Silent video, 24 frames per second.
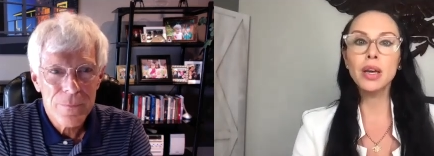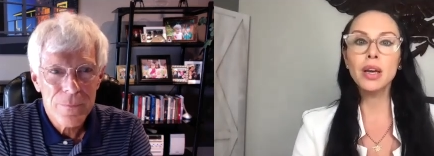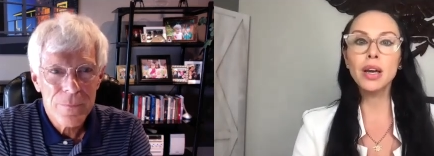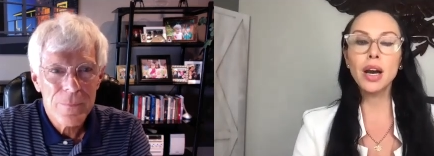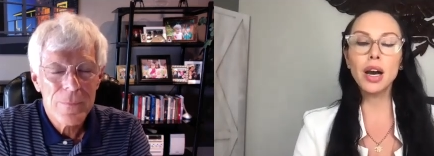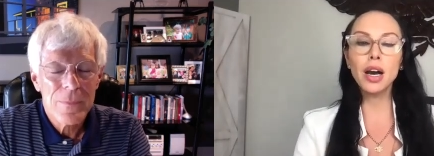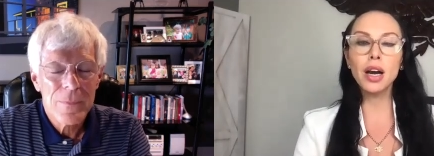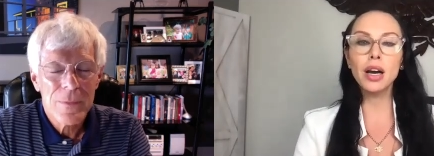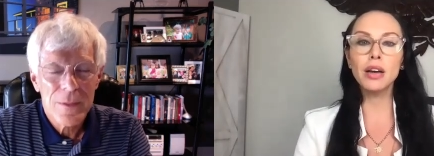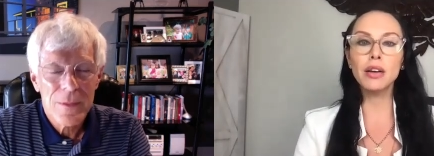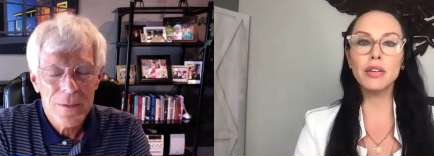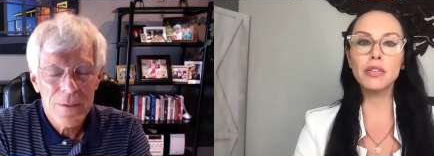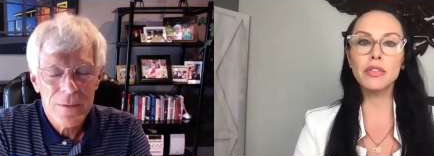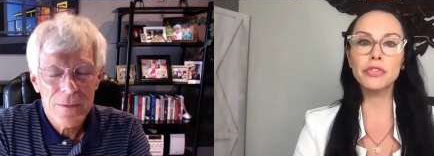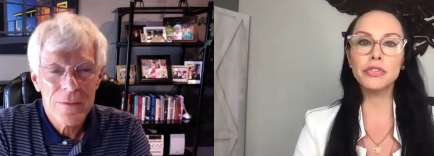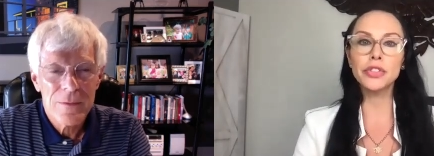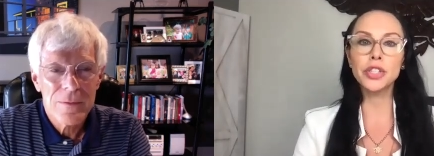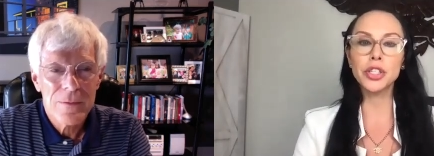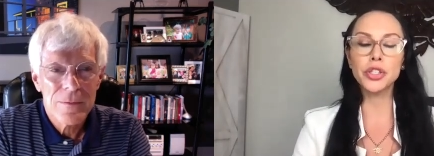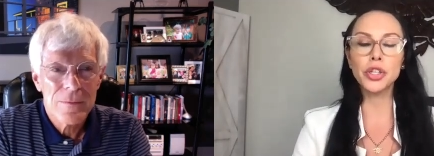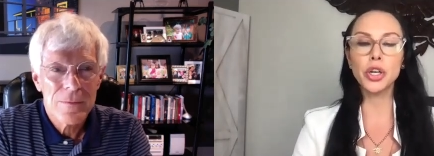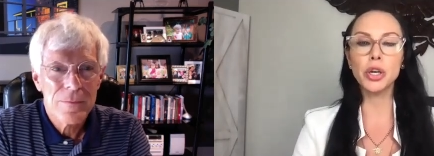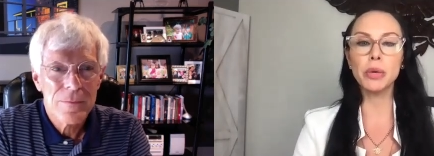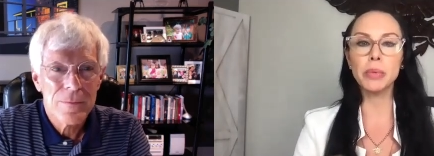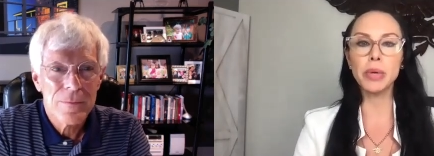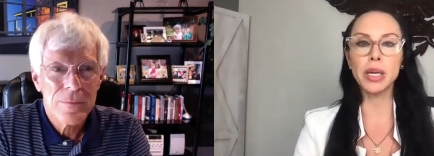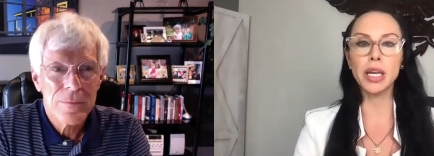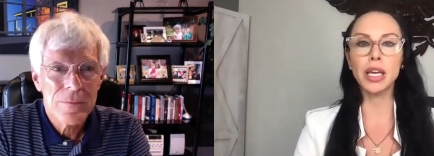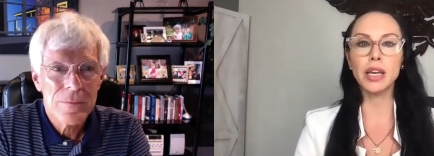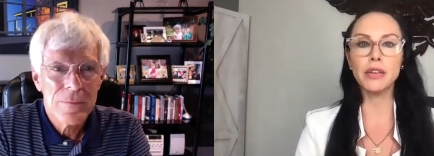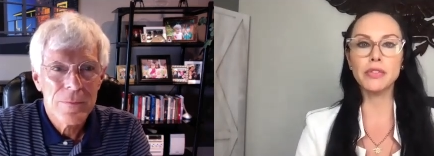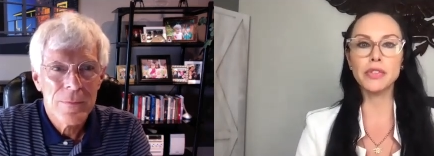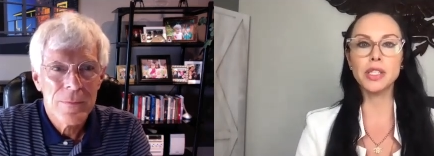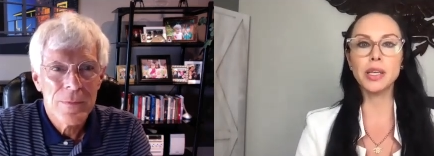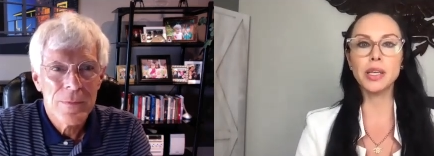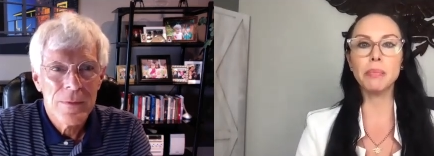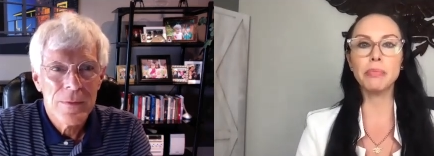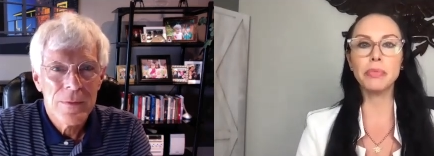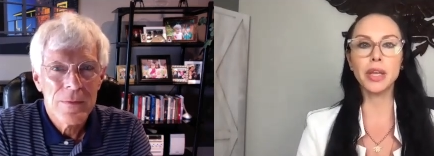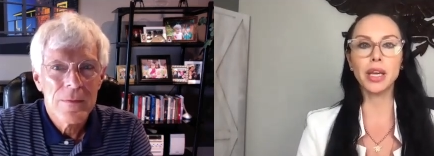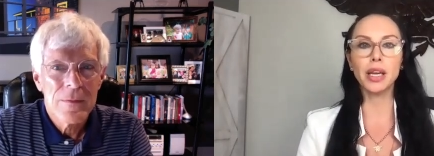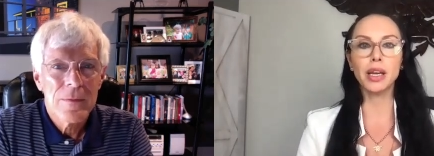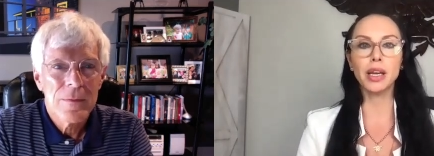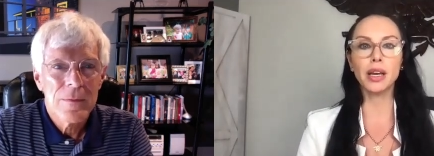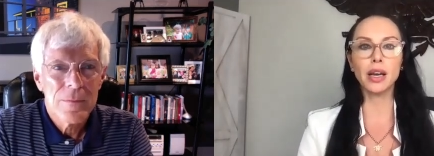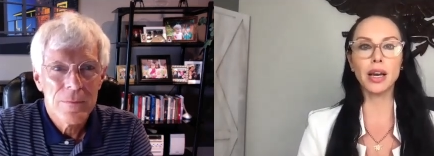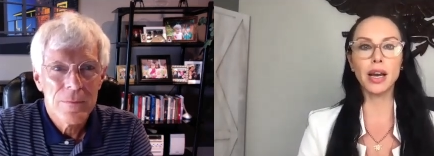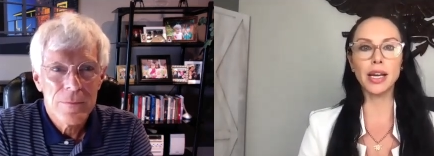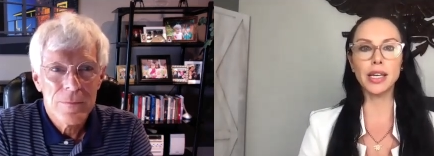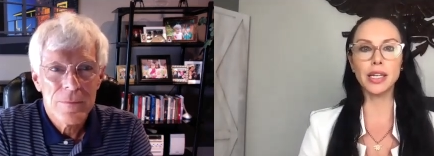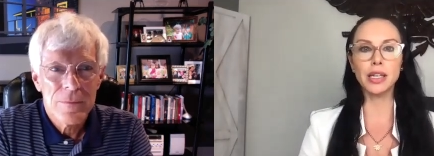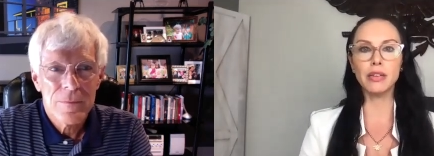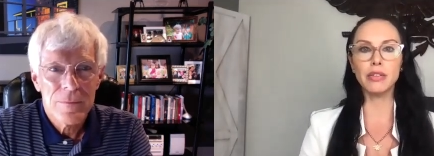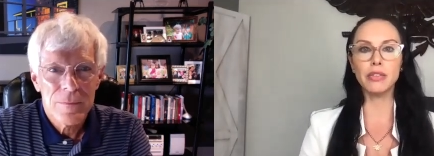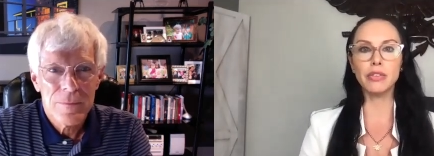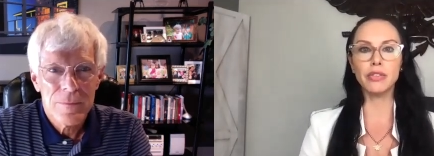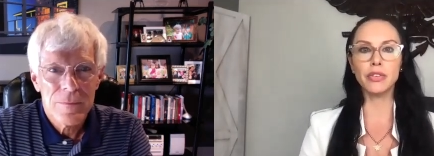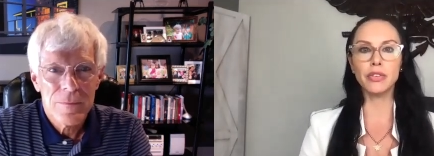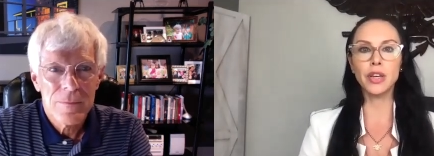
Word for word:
Speaker 1: of determining if something kind of